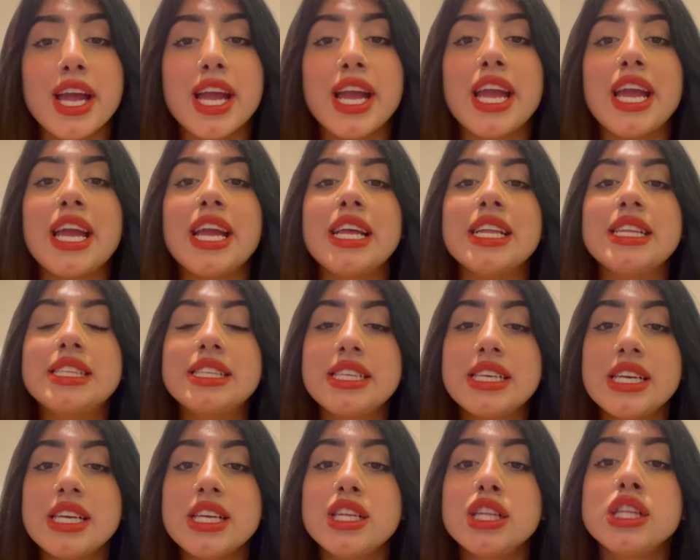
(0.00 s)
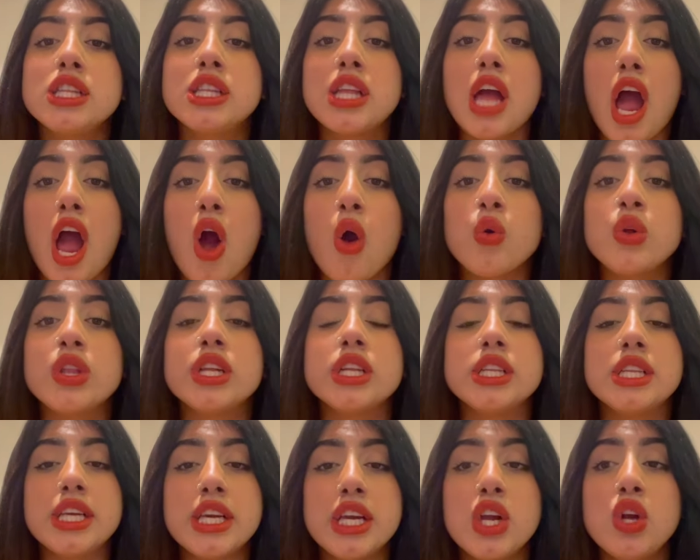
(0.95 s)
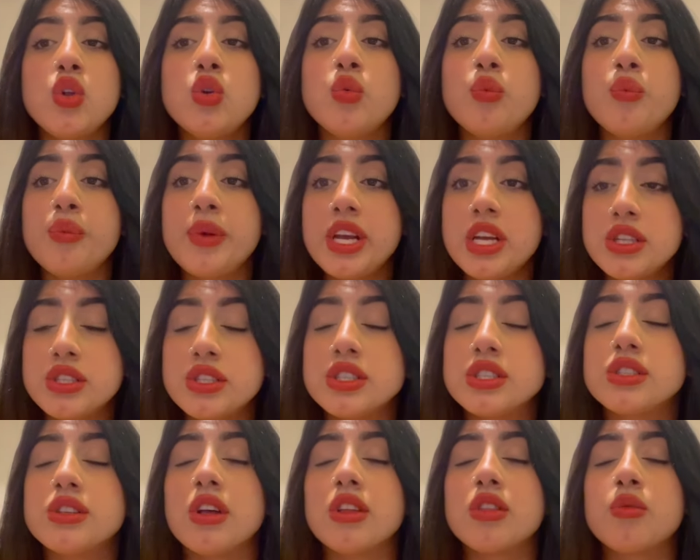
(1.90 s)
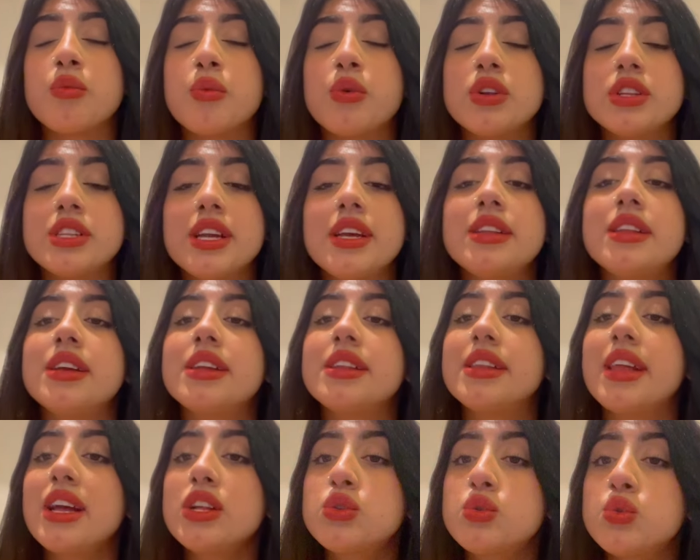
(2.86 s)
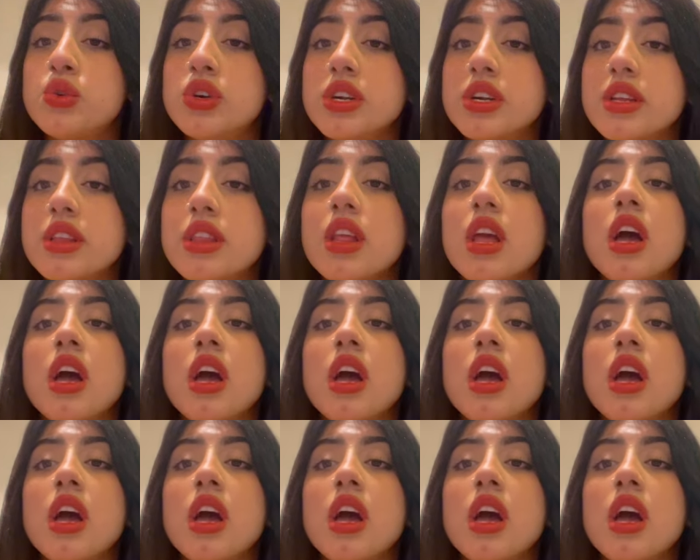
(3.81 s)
18,000 kilometers transporting networks